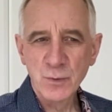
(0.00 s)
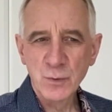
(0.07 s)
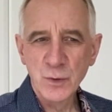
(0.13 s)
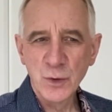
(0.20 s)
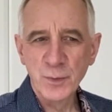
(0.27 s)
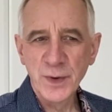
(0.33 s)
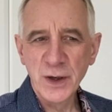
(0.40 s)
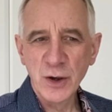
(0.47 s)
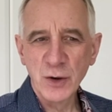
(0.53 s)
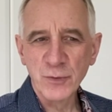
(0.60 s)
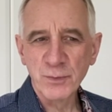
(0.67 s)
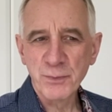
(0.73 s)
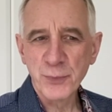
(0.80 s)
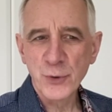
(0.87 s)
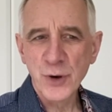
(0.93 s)
will be
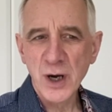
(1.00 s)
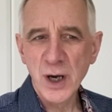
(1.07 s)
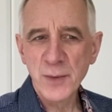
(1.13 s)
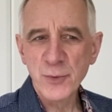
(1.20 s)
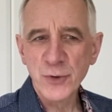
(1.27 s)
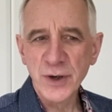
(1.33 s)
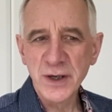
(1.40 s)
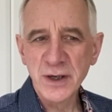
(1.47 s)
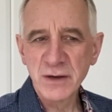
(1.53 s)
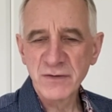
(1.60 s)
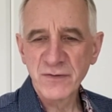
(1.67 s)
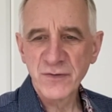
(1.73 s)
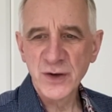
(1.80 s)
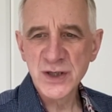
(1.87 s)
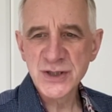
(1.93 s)
on primary
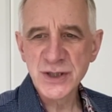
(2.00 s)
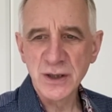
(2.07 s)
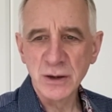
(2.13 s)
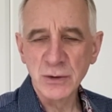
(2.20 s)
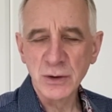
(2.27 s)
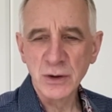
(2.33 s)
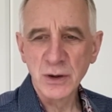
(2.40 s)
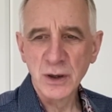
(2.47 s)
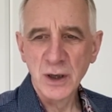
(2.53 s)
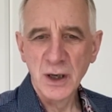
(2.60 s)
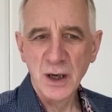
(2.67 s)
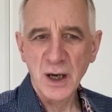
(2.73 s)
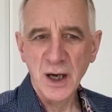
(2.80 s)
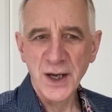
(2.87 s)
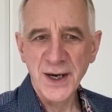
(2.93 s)
functional
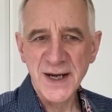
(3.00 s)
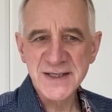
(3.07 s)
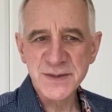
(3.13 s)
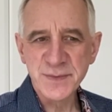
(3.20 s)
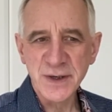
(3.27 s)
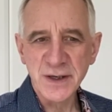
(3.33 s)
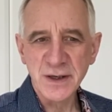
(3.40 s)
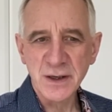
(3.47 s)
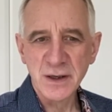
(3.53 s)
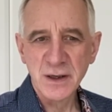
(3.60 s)
anatomy